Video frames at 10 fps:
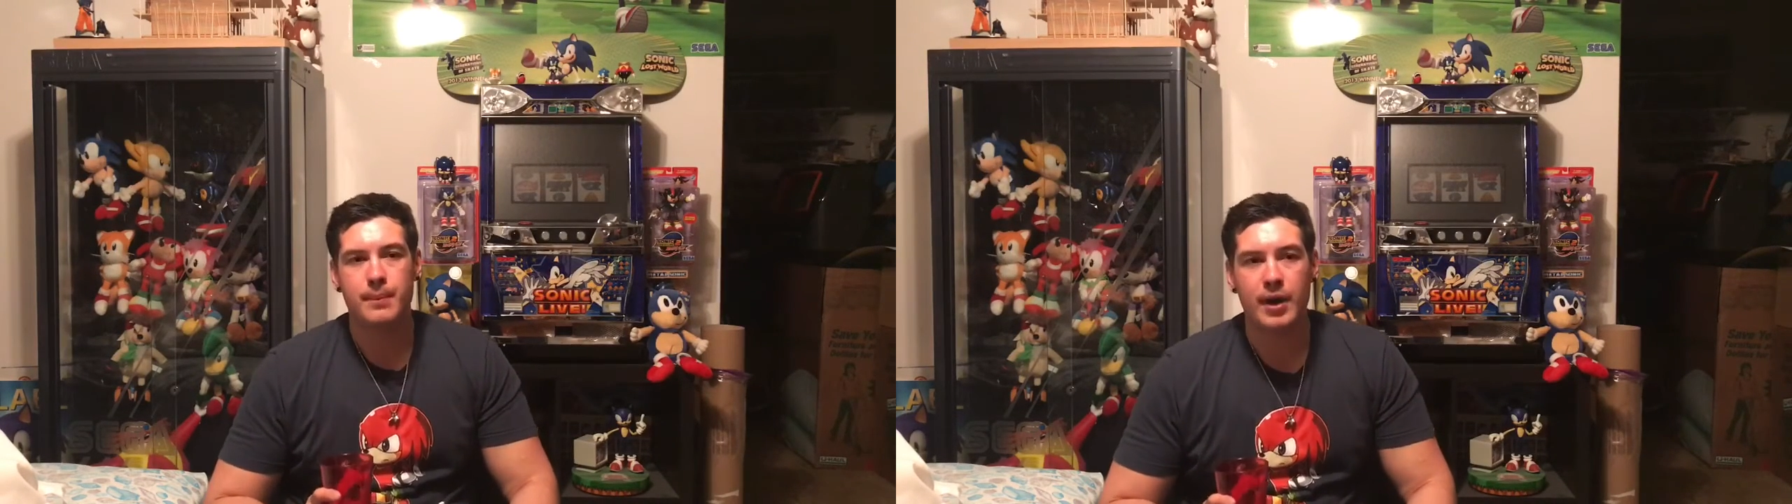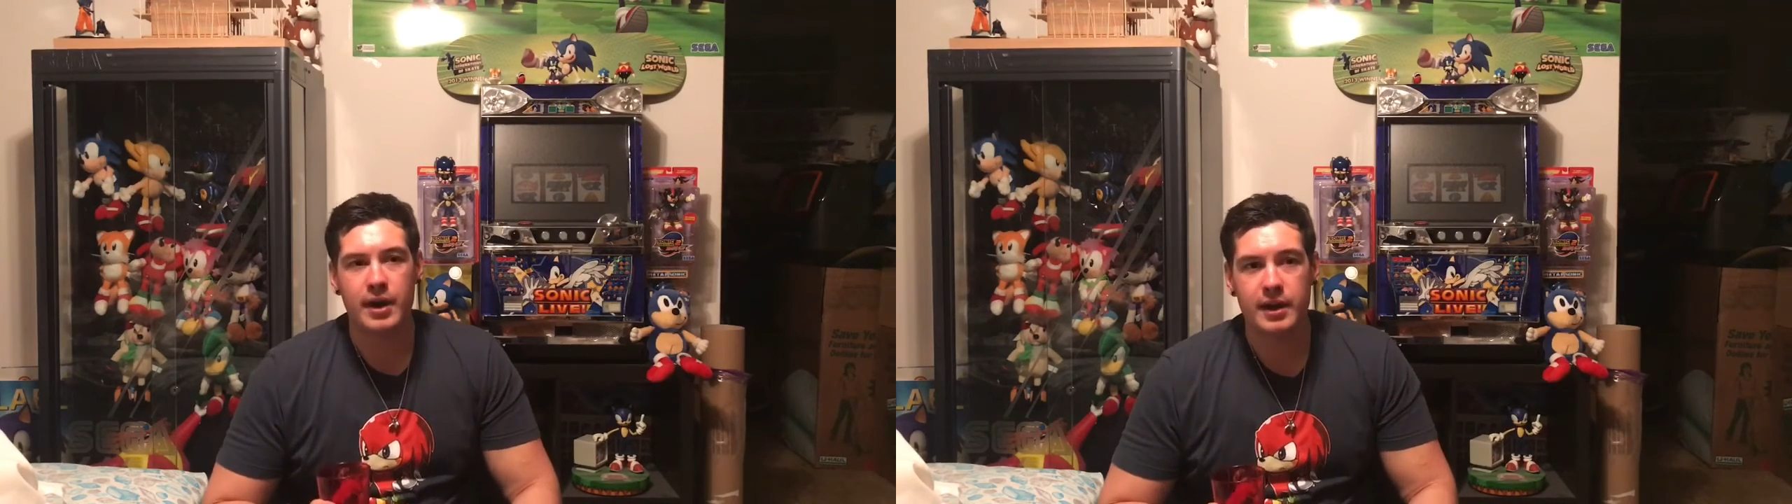
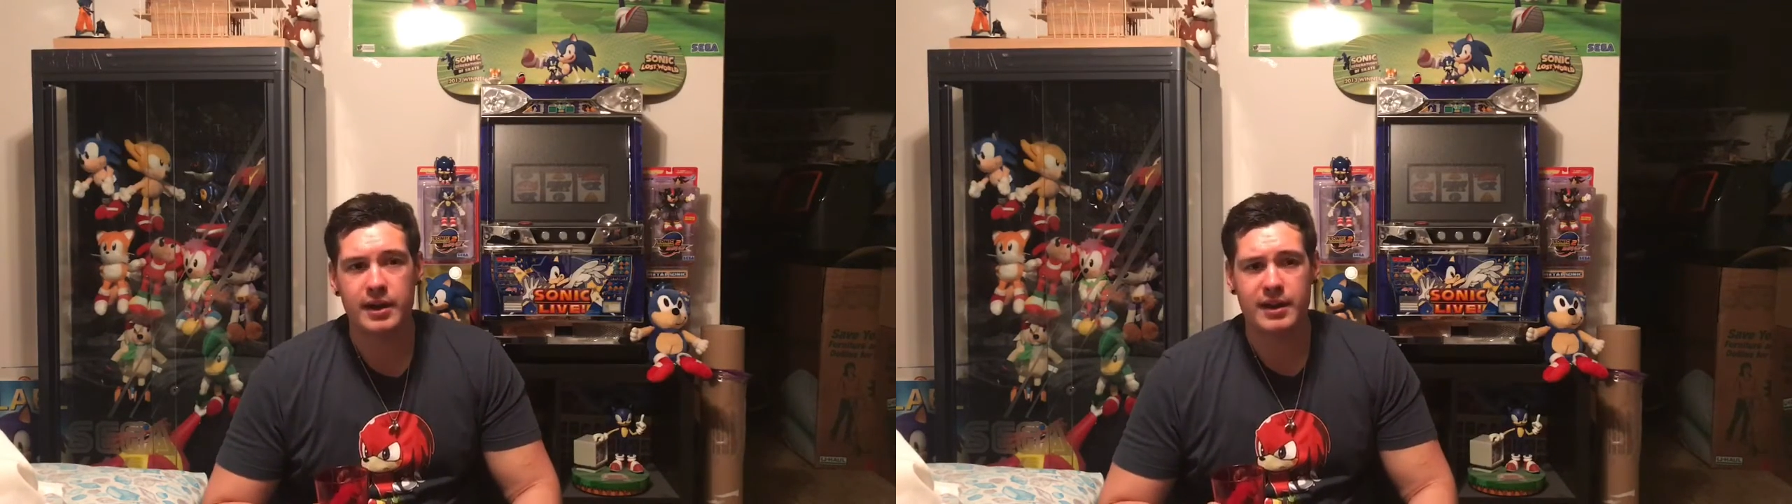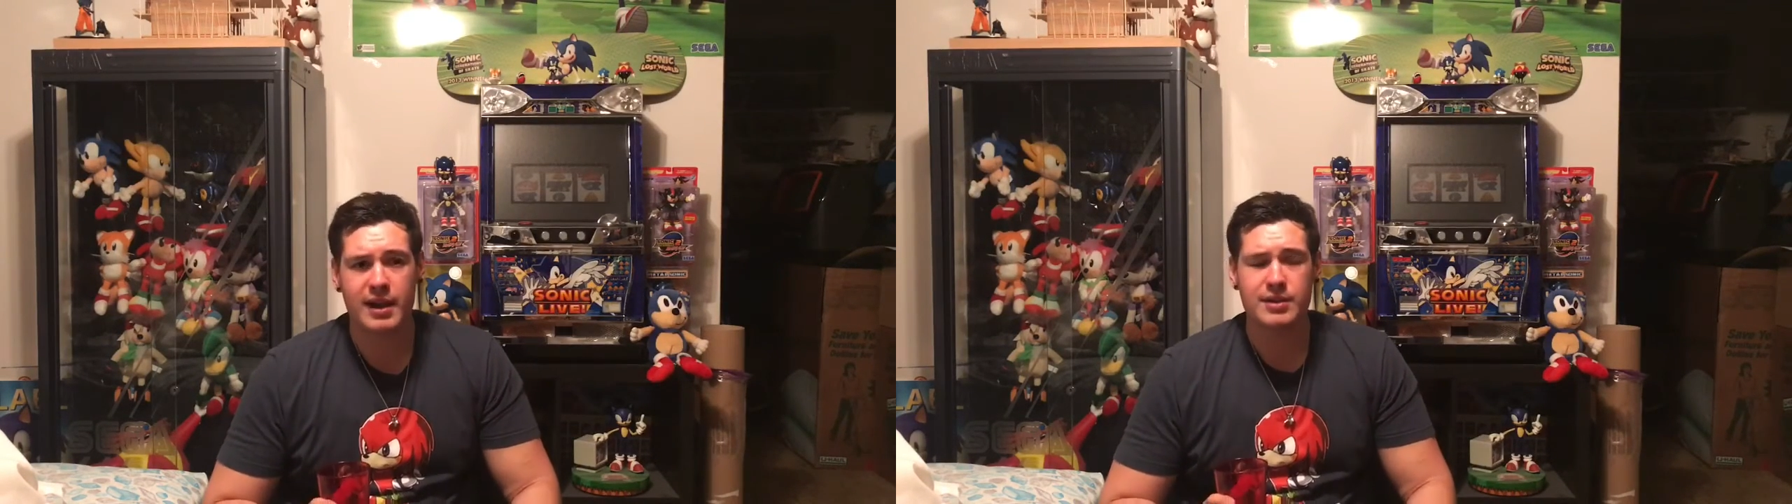But
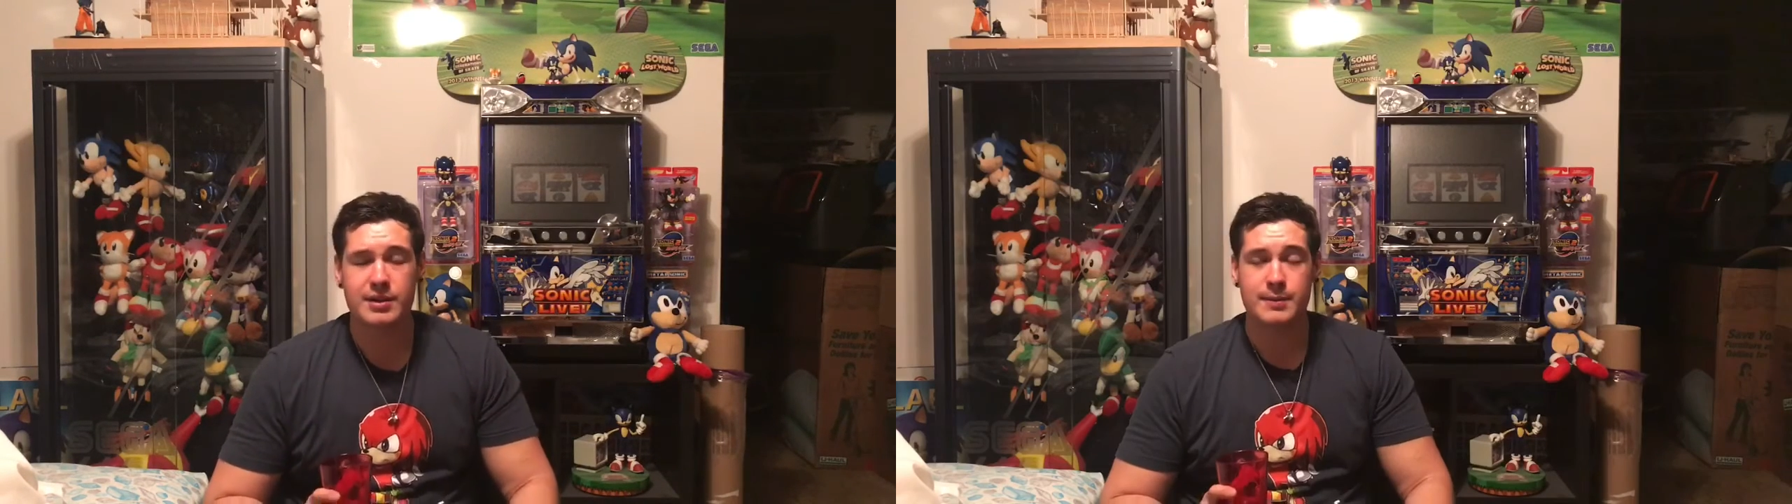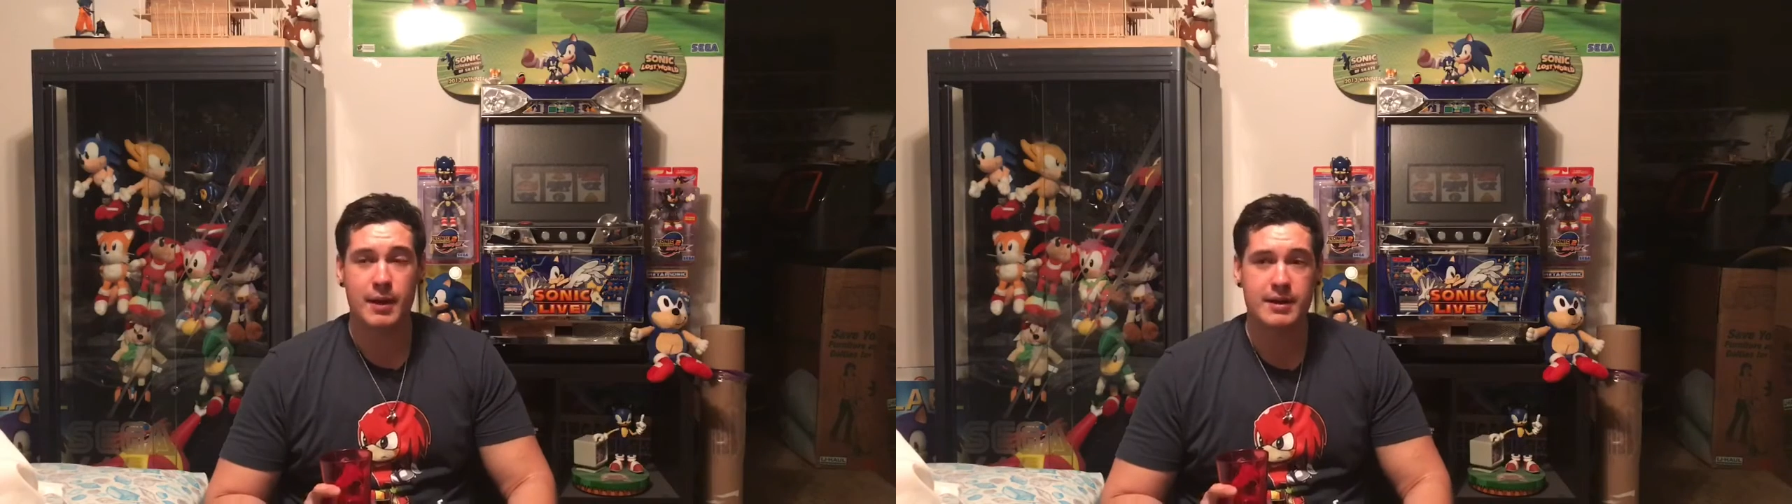it actually
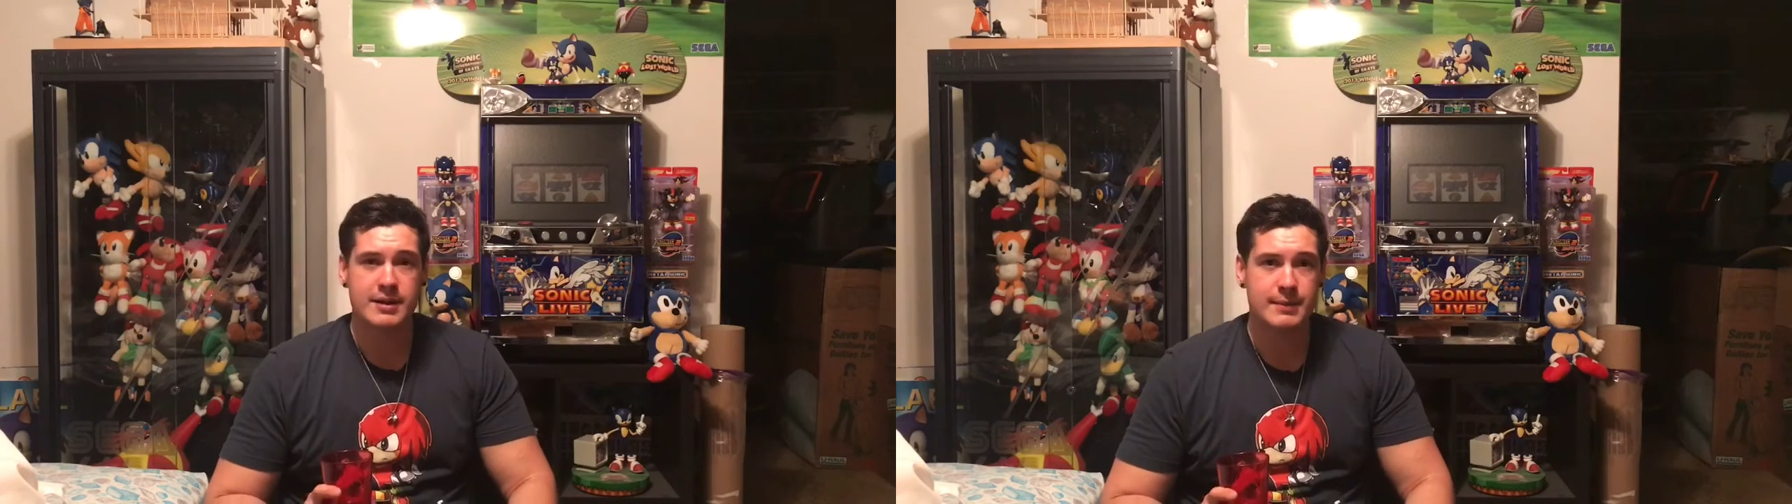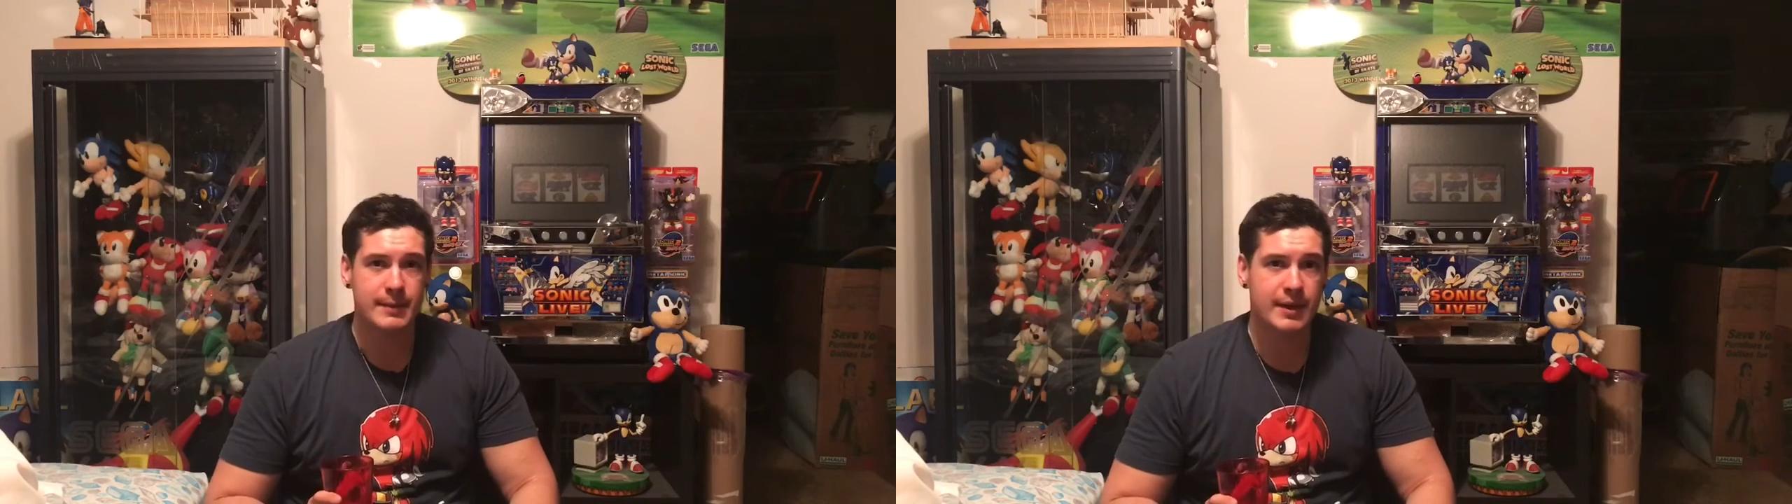surprises me